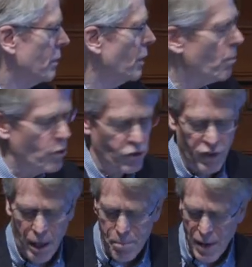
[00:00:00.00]
numbers
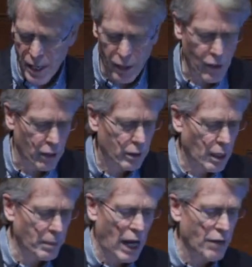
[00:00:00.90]
for that beta there
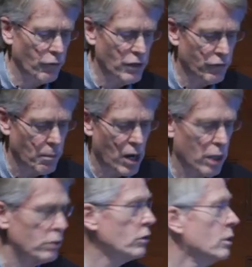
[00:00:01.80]
coming off of different
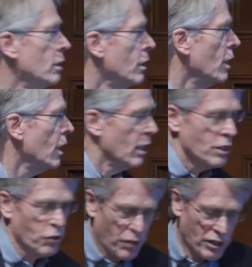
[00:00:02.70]
models.
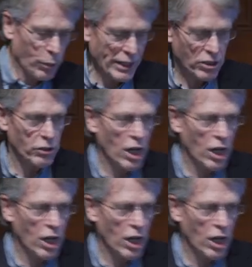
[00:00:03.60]
So that's what we can start